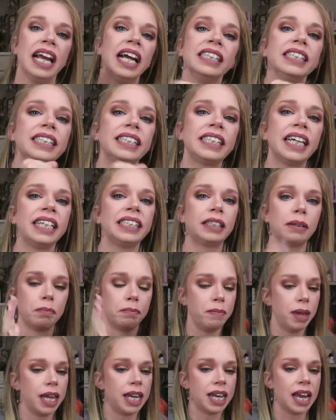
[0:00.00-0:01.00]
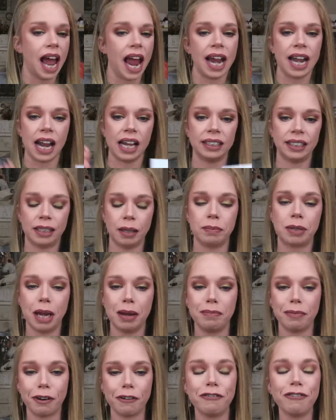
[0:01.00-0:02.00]
instant midnight at
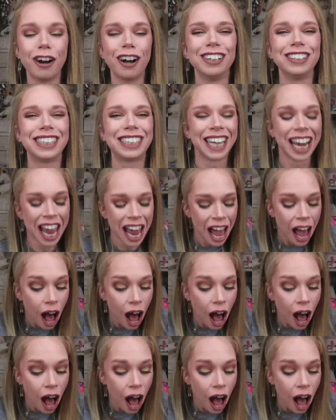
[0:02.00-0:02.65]
September first,